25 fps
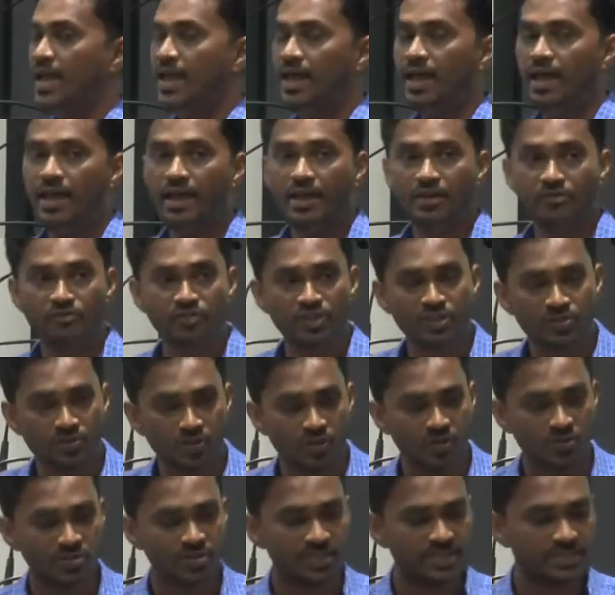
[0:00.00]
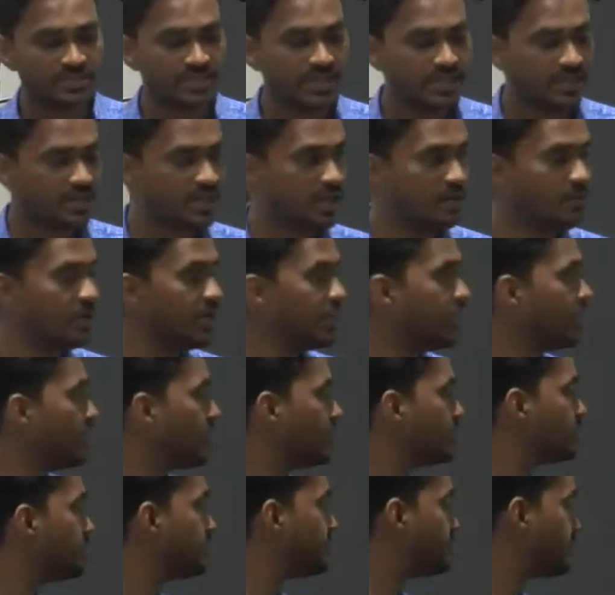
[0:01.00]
And with all these data coming in,